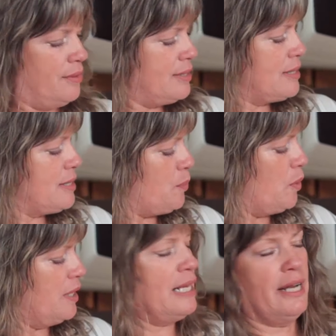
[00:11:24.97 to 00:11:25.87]
This is
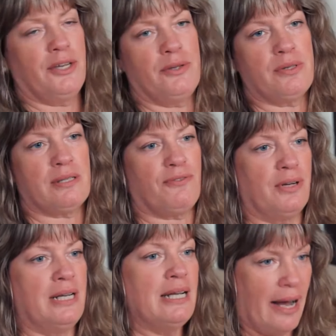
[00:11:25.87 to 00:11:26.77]
one that I use
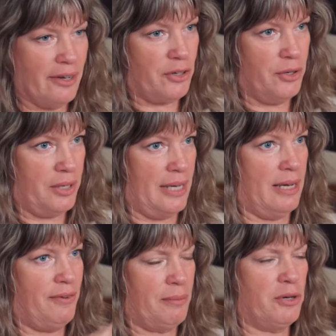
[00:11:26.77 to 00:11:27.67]
for not
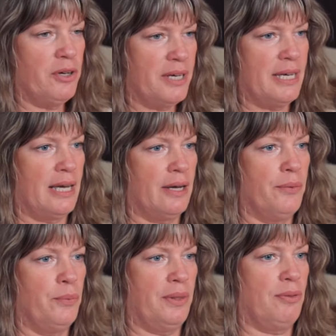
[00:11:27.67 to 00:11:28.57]
cooking. If I'm cooking
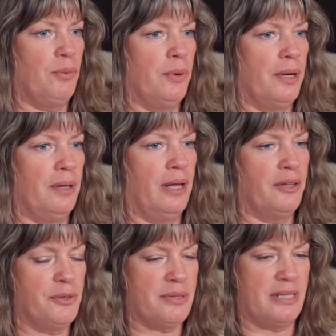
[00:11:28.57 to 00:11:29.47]
with the oil,
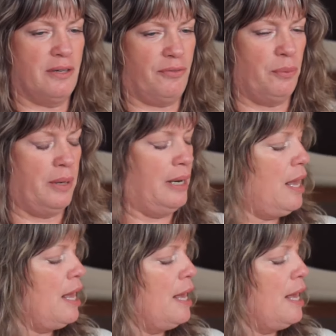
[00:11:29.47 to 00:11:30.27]
I'll use a different one.